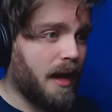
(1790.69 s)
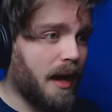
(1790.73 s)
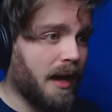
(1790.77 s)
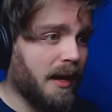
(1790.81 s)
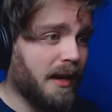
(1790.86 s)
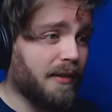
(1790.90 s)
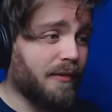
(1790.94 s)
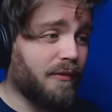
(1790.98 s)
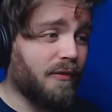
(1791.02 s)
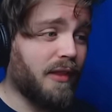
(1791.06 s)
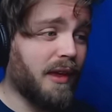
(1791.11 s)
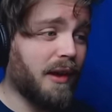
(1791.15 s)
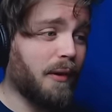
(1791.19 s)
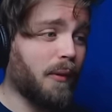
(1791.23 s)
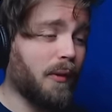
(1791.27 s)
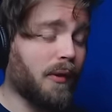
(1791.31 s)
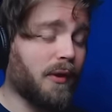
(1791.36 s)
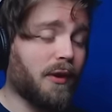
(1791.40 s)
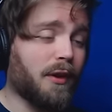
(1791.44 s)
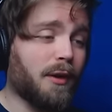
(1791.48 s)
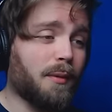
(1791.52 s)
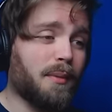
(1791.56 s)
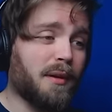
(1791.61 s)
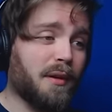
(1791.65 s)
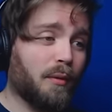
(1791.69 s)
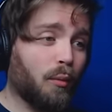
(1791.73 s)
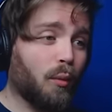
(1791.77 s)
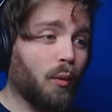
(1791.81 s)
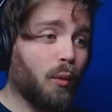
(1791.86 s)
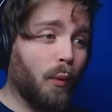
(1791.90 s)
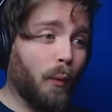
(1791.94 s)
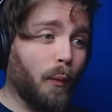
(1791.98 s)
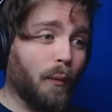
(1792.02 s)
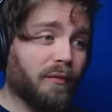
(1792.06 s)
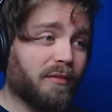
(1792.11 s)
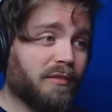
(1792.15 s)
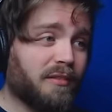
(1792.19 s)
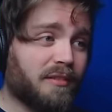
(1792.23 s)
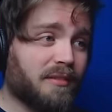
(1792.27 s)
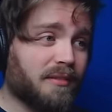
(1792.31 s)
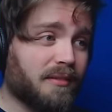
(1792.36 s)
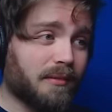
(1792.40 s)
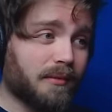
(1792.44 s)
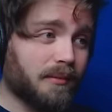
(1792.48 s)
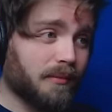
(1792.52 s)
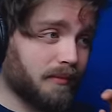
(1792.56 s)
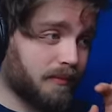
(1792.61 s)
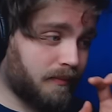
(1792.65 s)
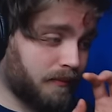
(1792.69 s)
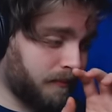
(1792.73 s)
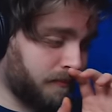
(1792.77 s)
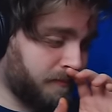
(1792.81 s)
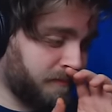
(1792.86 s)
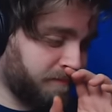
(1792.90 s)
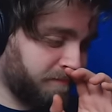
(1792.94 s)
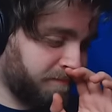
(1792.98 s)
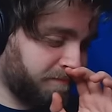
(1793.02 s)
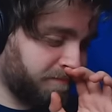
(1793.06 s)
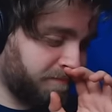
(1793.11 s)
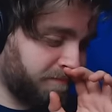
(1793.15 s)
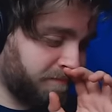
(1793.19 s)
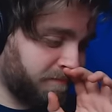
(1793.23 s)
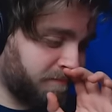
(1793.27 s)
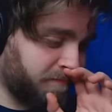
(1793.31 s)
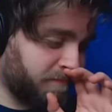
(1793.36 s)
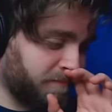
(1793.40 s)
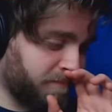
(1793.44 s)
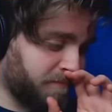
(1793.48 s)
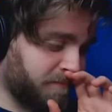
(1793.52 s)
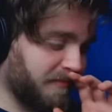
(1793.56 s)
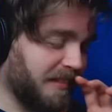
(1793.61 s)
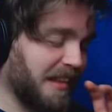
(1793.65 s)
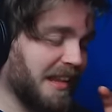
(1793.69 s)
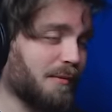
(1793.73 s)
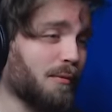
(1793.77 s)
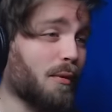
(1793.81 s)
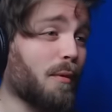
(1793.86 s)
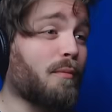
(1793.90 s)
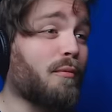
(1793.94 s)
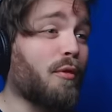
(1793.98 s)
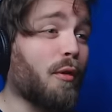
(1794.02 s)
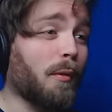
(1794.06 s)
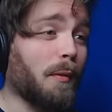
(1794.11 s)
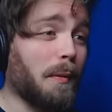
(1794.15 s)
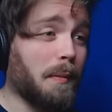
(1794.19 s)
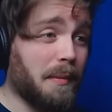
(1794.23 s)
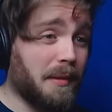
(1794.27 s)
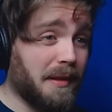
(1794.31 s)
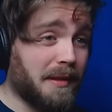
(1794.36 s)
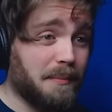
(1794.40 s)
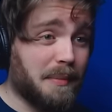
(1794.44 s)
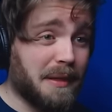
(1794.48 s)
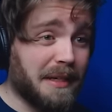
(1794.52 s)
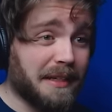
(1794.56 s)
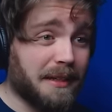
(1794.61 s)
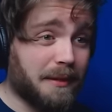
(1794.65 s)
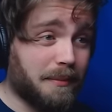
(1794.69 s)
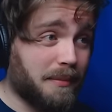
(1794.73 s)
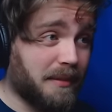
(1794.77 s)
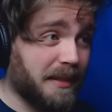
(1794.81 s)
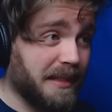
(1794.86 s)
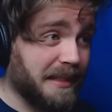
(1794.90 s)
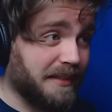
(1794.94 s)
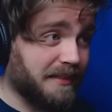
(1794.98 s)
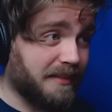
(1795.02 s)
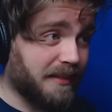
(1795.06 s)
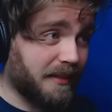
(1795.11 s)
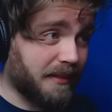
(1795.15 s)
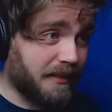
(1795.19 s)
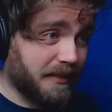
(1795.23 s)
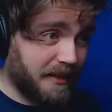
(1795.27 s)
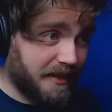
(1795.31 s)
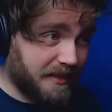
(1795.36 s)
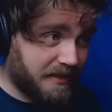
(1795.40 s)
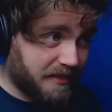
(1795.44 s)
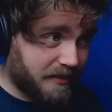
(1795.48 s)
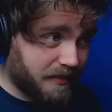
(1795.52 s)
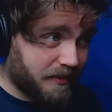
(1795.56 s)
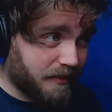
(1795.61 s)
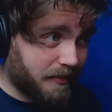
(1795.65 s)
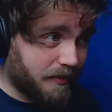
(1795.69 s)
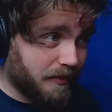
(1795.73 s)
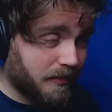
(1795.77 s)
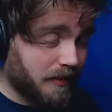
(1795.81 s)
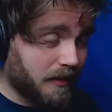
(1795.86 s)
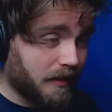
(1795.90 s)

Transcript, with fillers: And if there were going to be wolves, They would probably be in a place like this,